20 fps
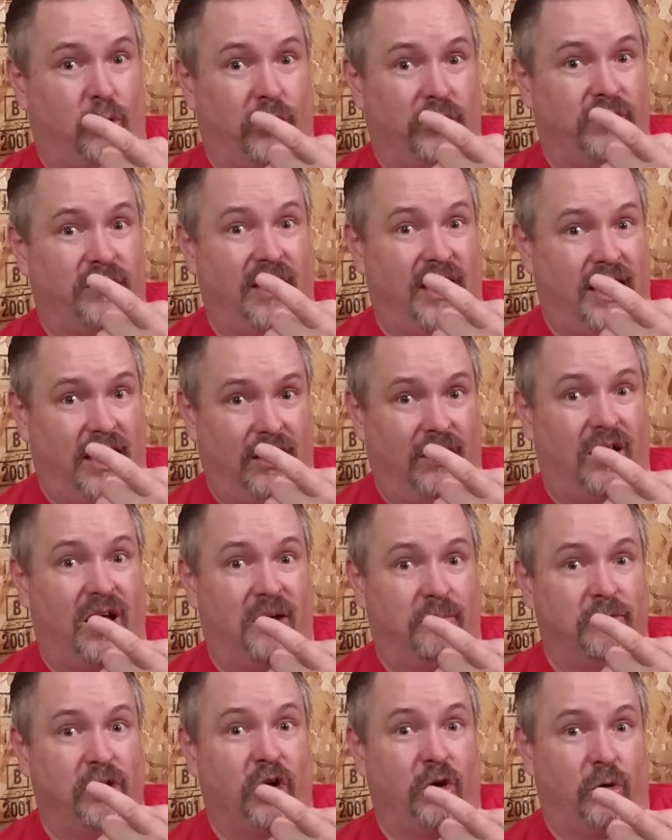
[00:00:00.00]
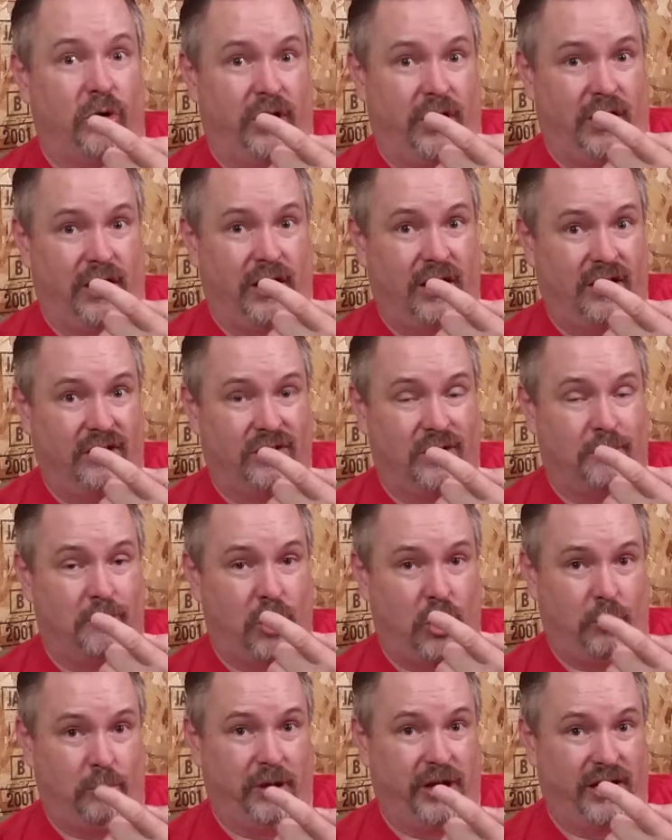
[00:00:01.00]
what the hell I'm doing at the
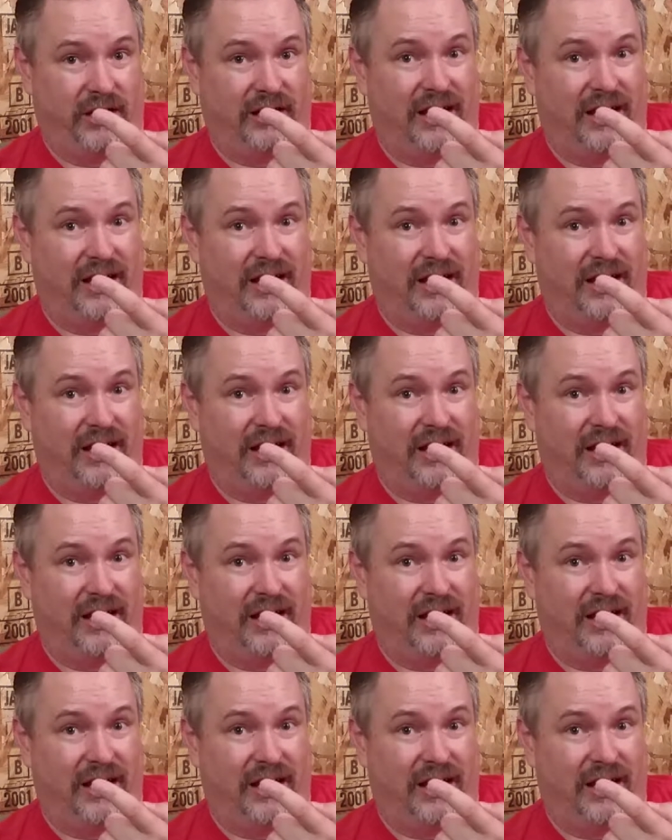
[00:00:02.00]
moment,